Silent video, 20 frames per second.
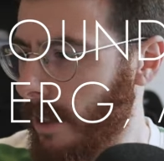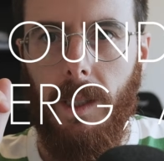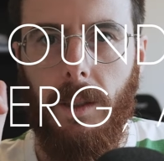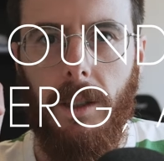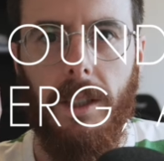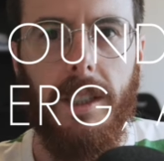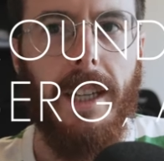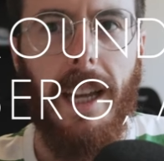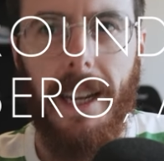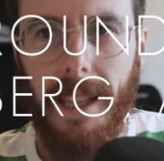We're
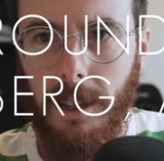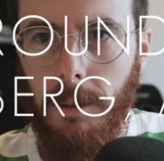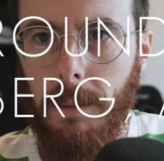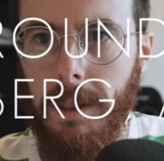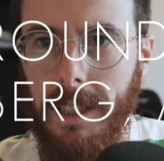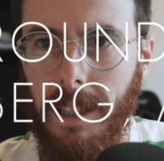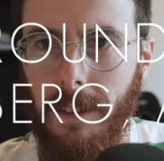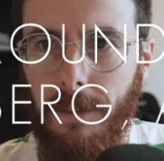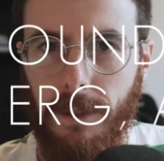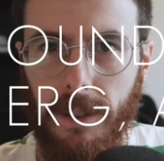going to start a little
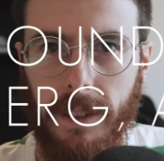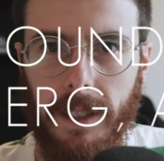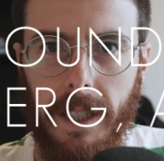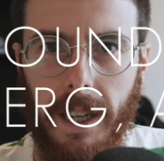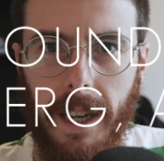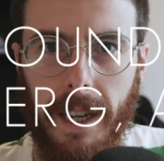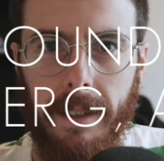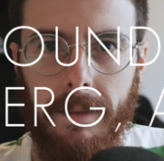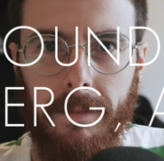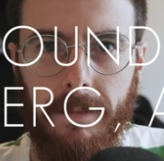bit different
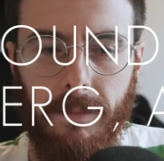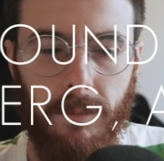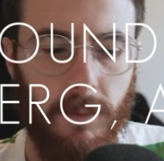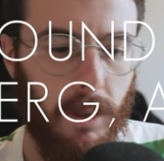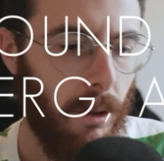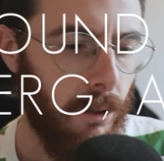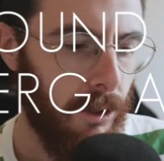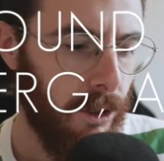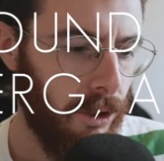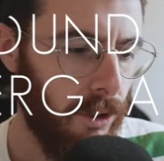today.
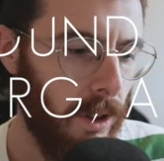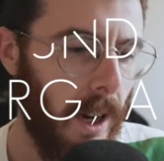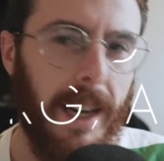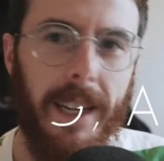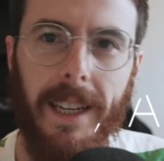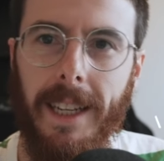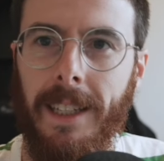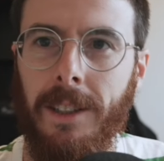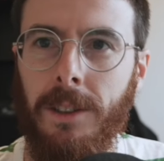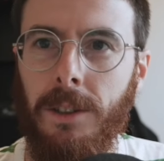We're going
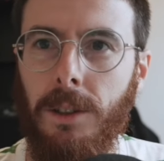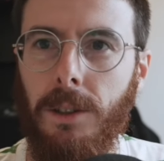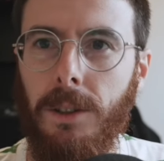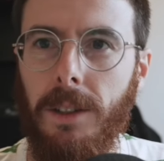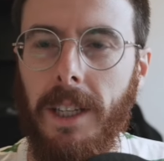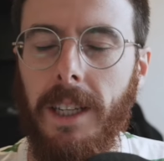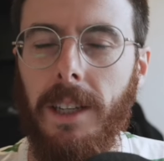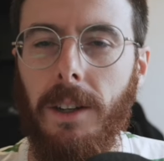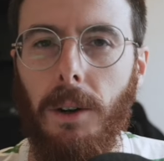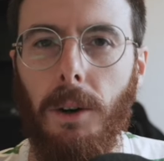straight into
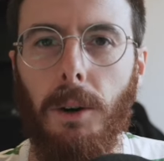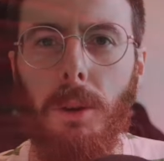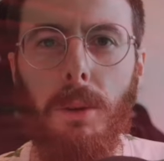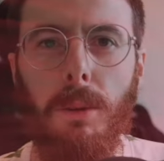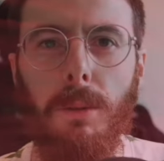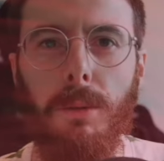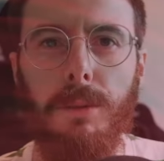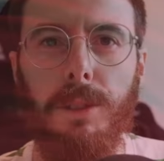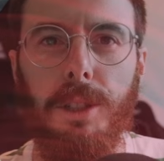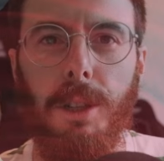the
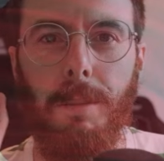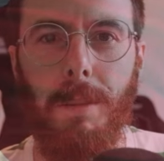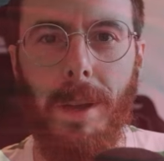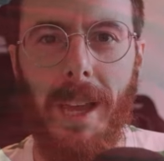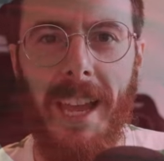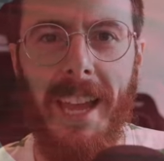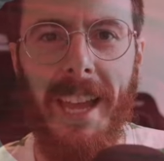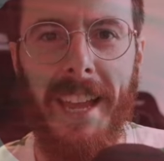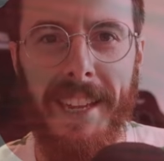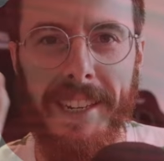All
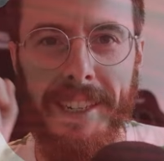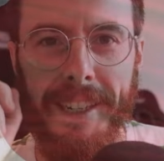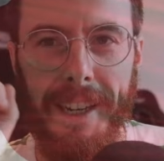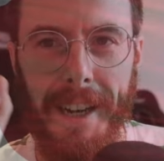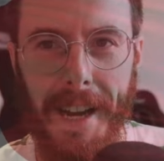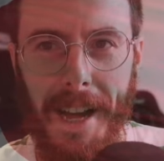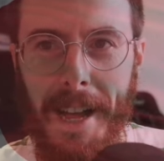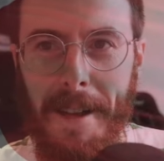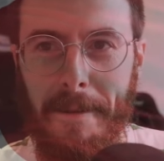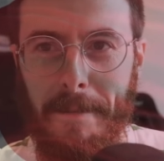Japan
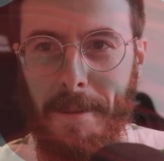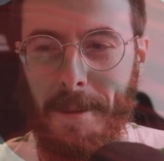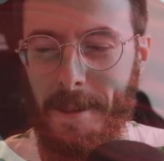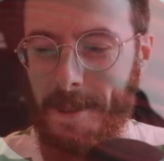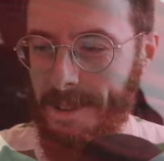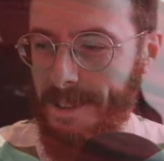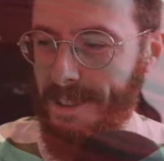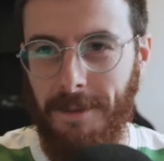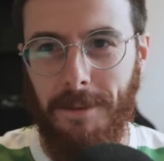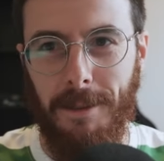Cup,
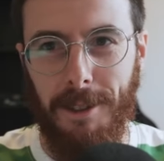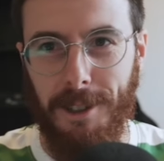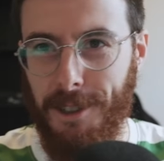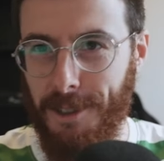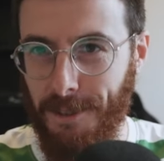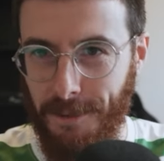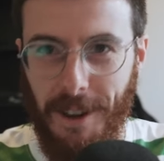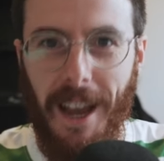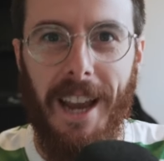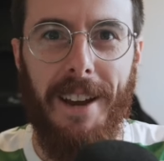which
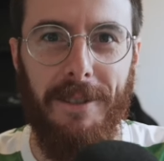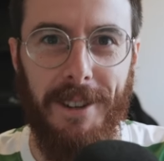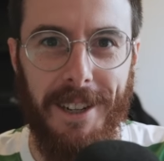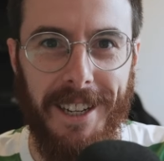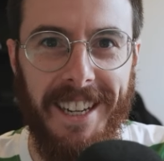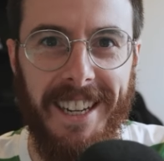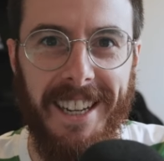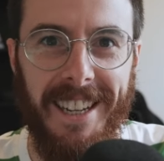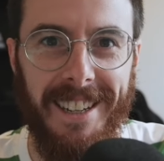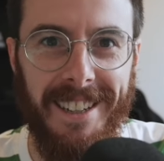is a favourite
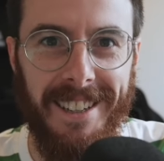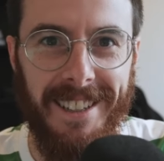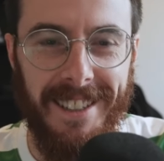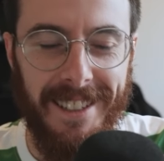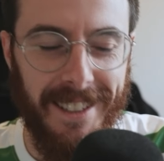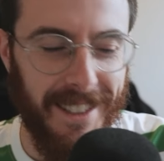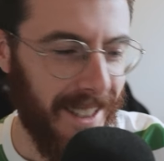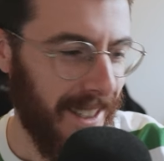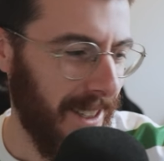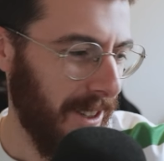here
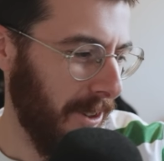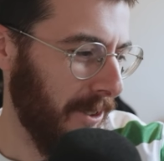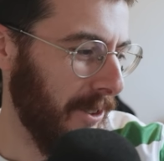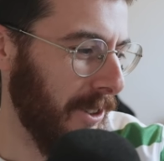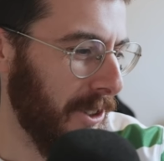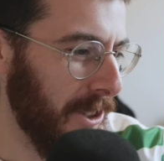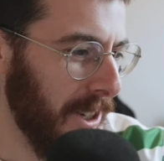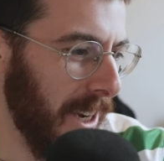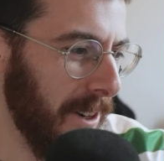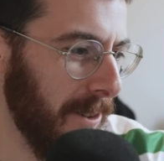on
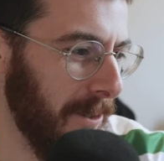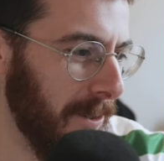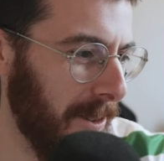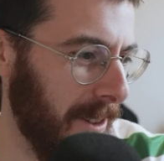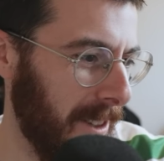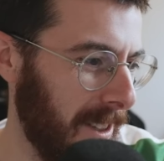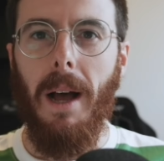the channel.